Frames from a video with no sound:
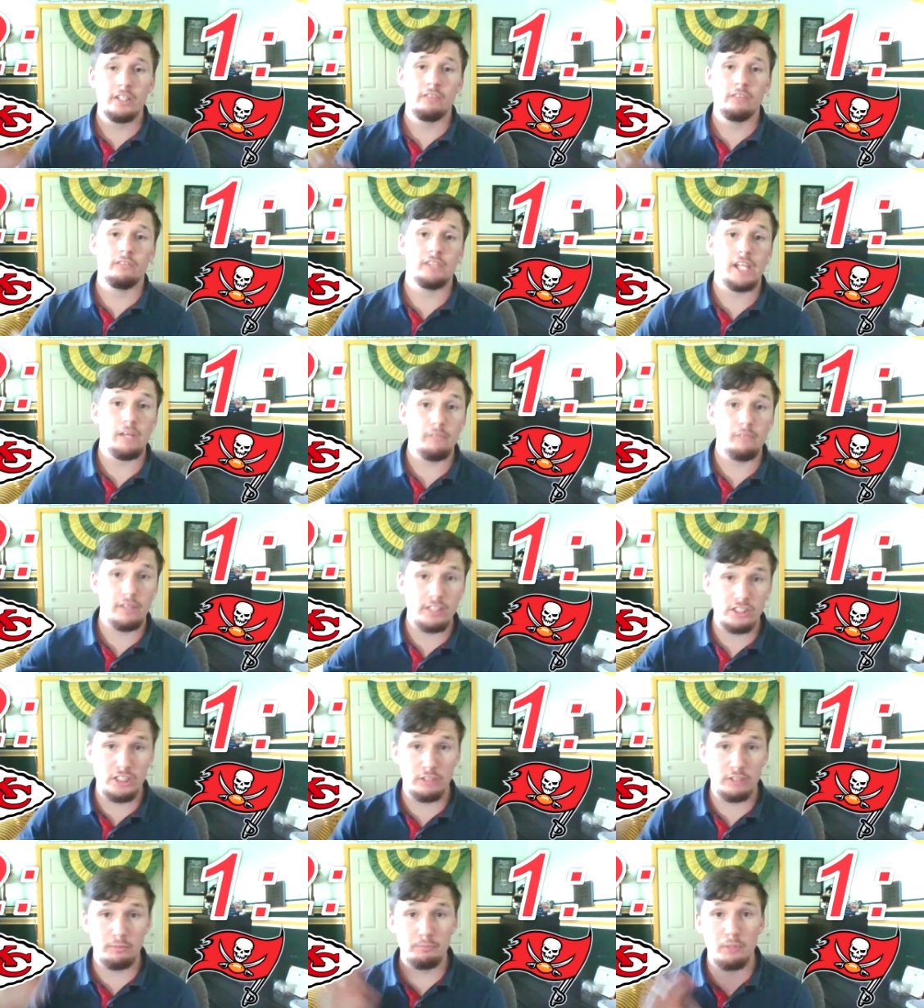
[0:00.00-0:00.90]
when they win the
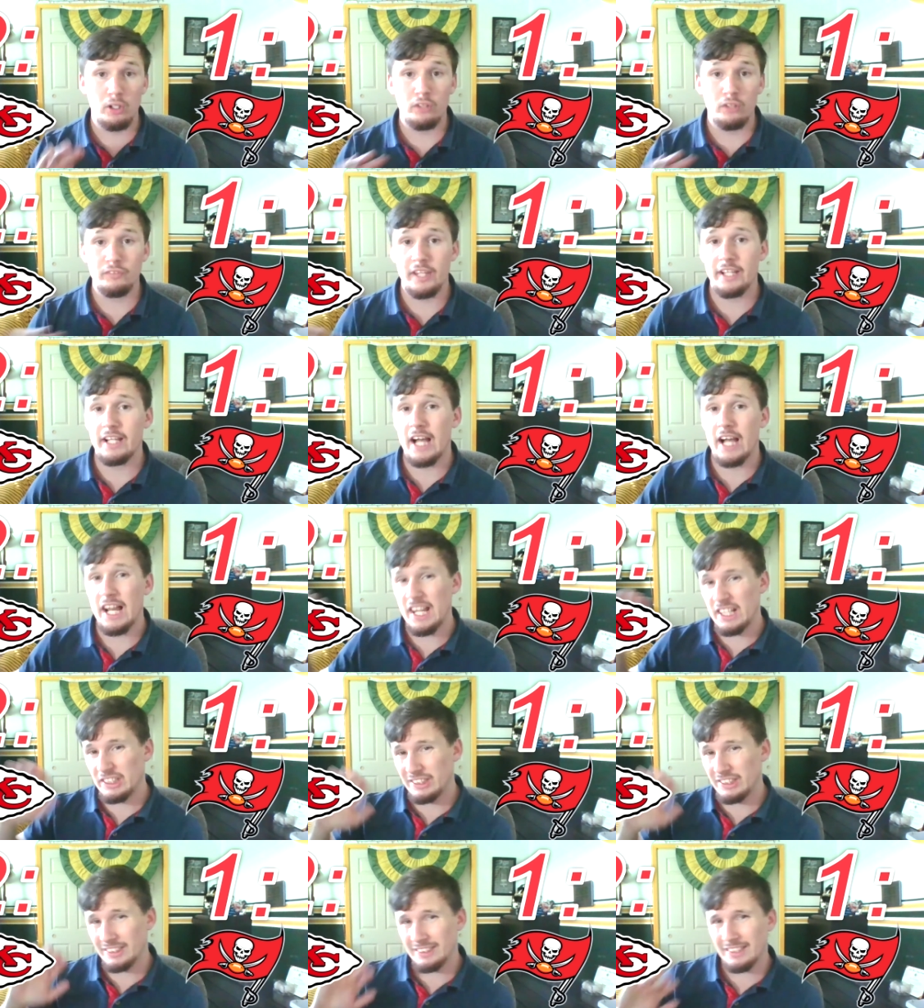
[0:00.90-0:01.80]
Super Bowl, they kind
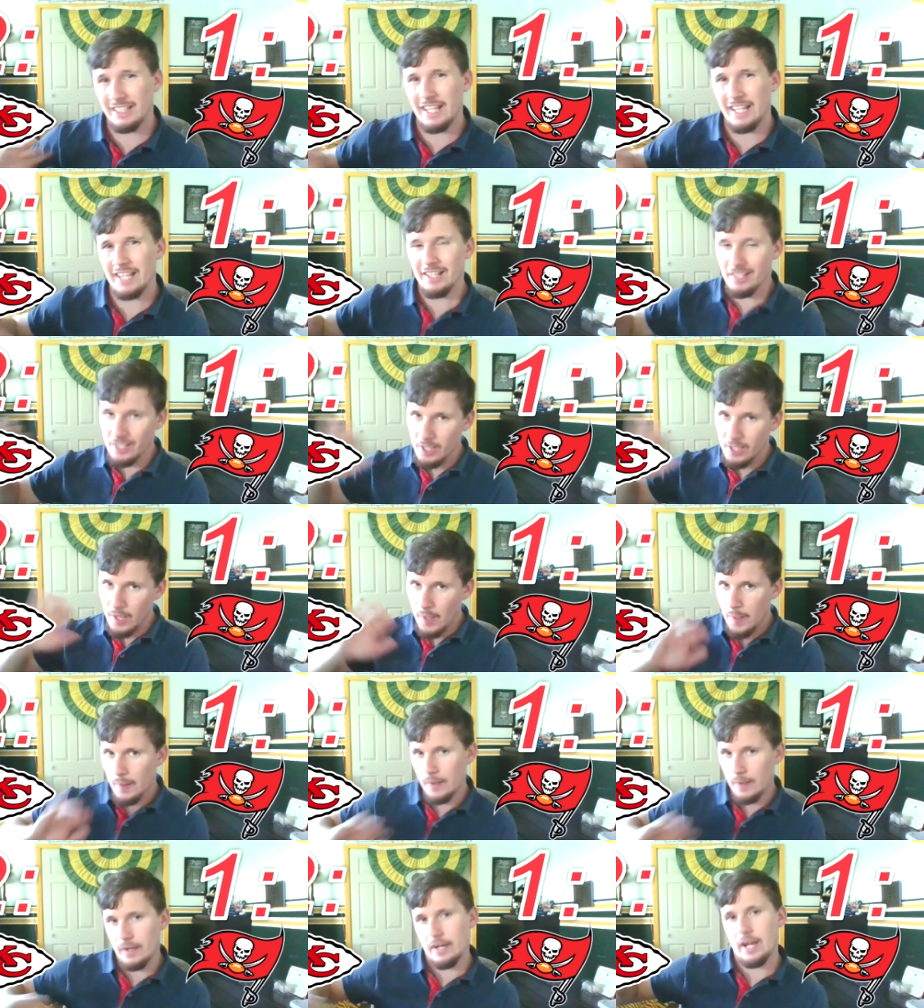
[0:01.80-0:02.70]
of just like,
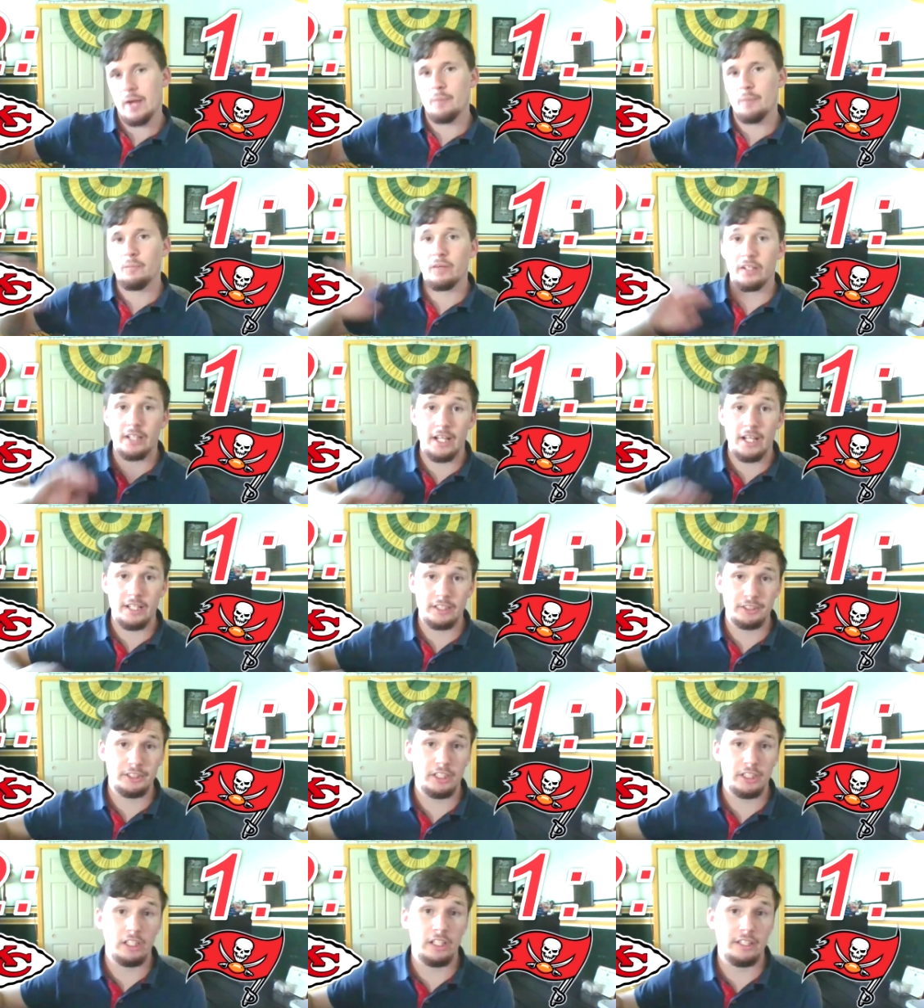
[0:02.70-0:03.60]
all right, we're kind of
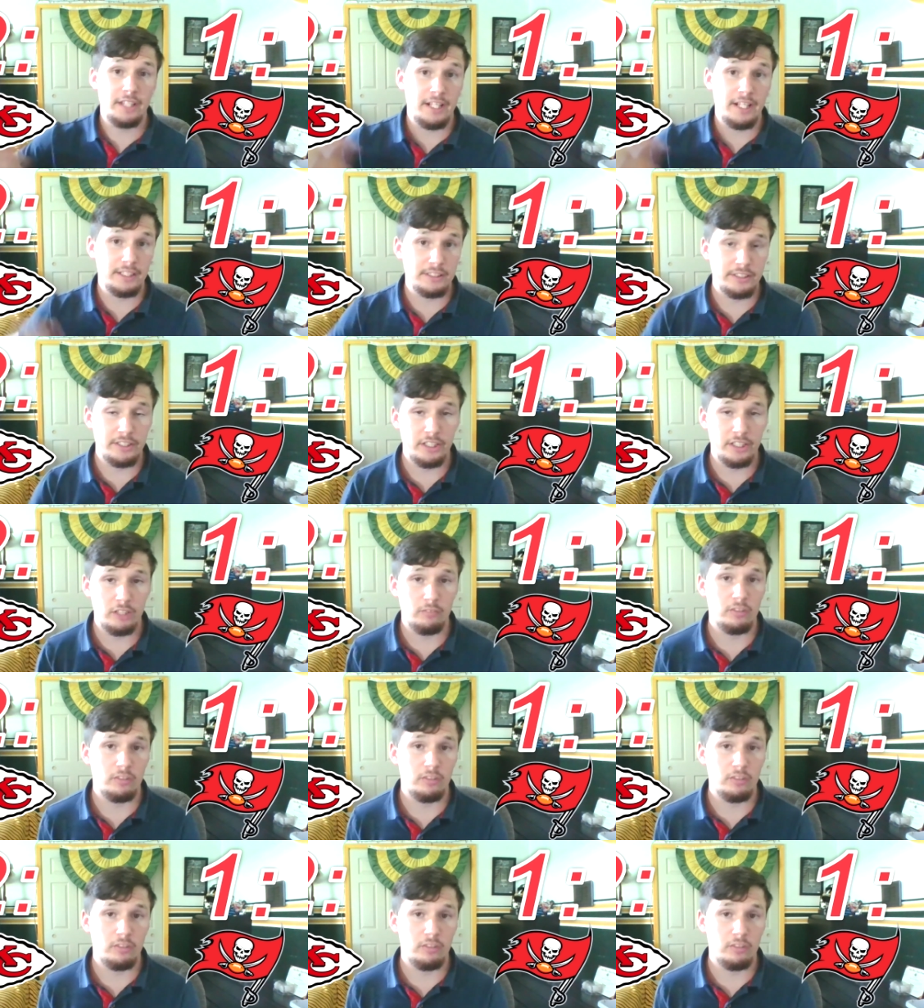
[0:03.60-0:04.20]
chilling next year.